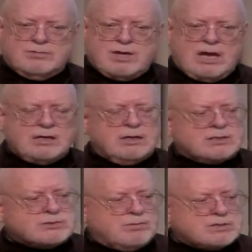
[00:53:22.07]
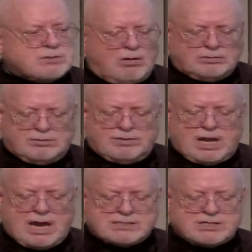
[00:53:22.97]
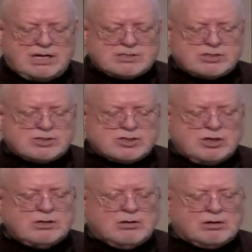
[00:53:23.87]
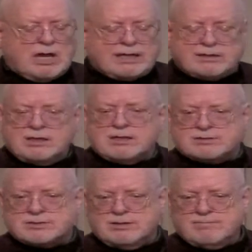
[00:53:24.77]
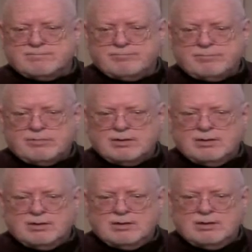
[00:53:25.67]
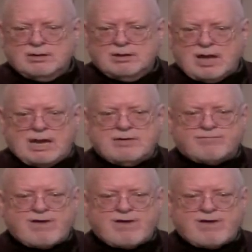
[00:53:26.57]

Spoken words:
then as a result of the Ice Age, it should look like this. And in